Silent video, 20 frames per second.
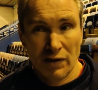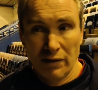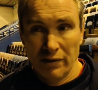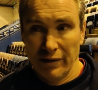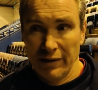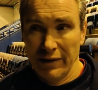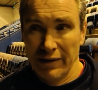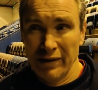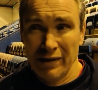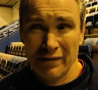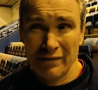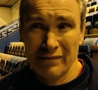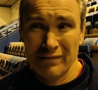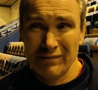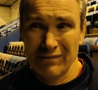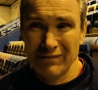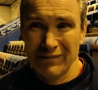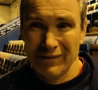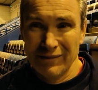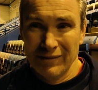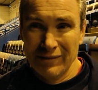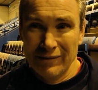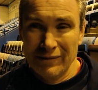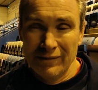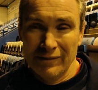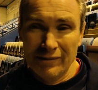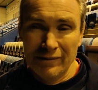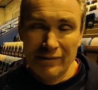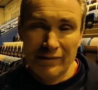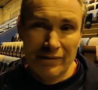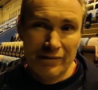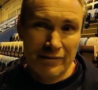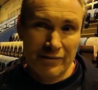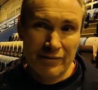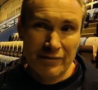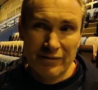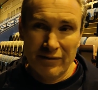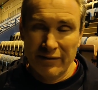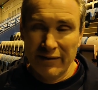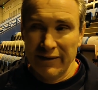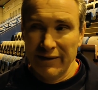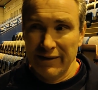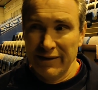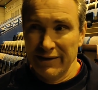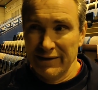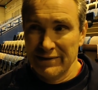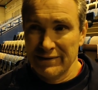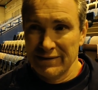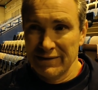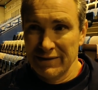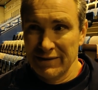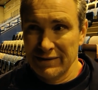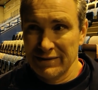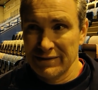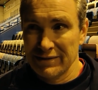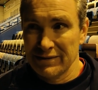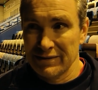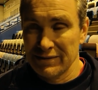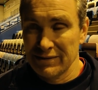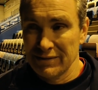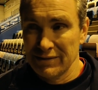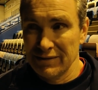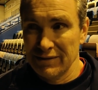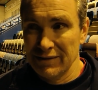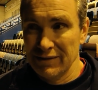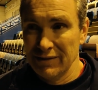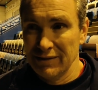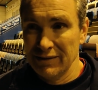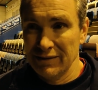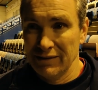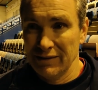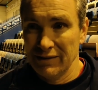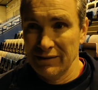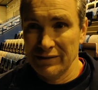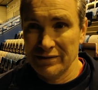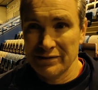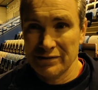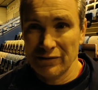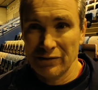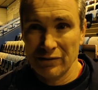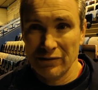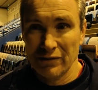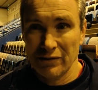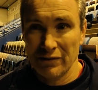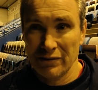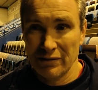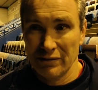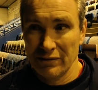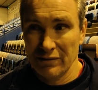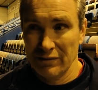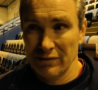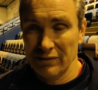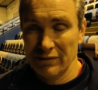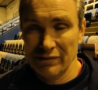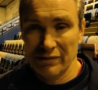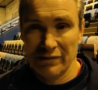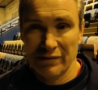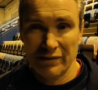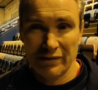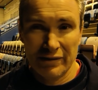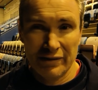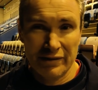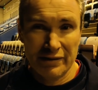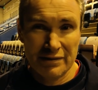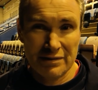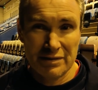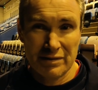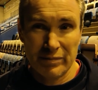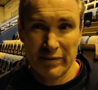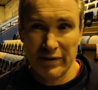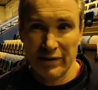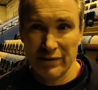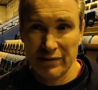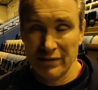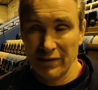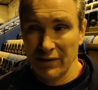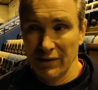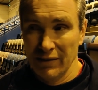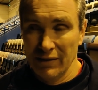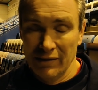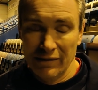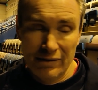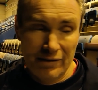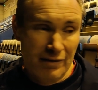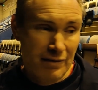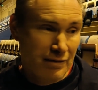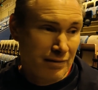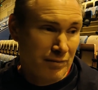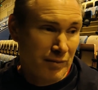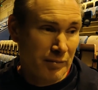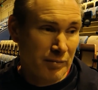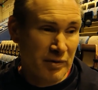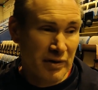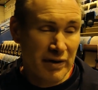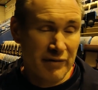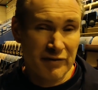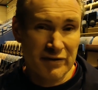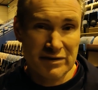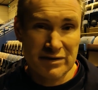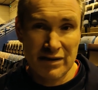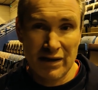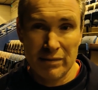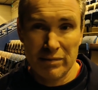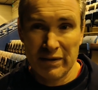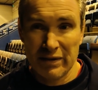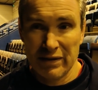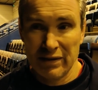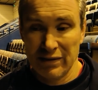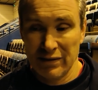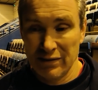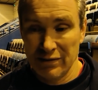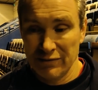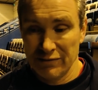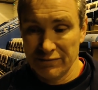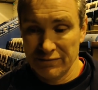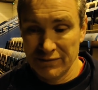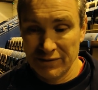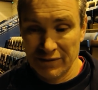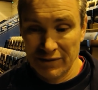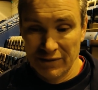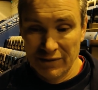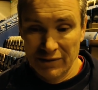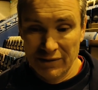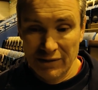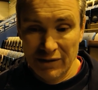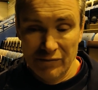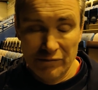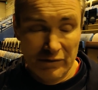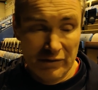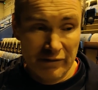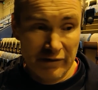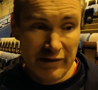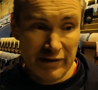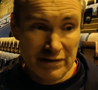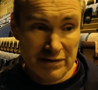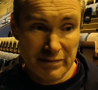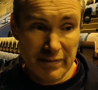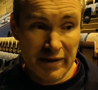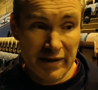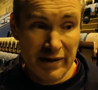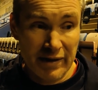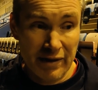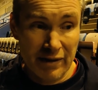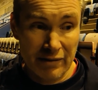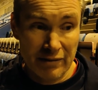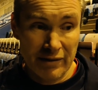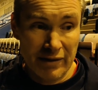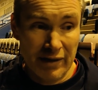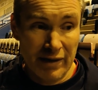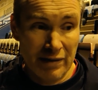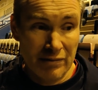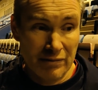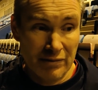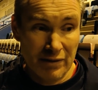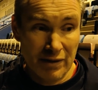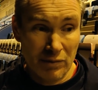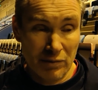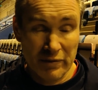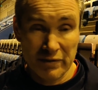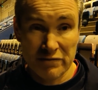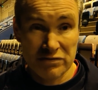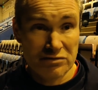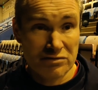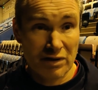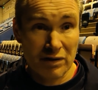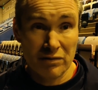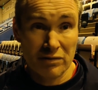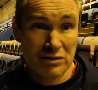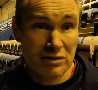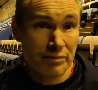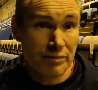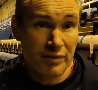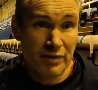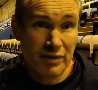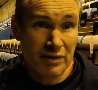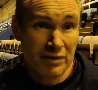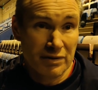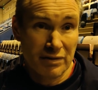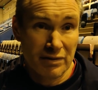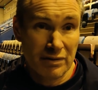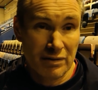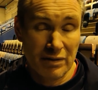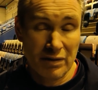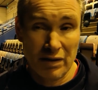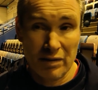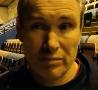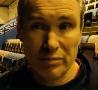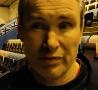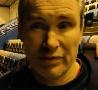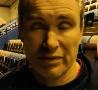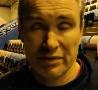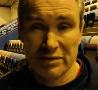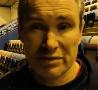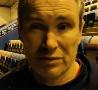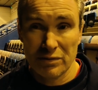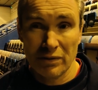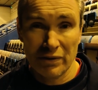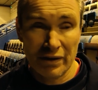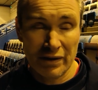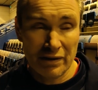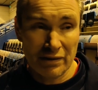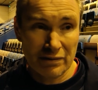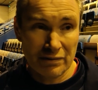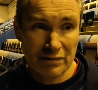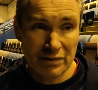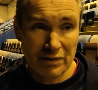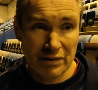Yeah, and you look at that list, and it's longer than it needed to be. At my previous club, I think if we'd have had as many out there, we'd have struggled to put a squad out.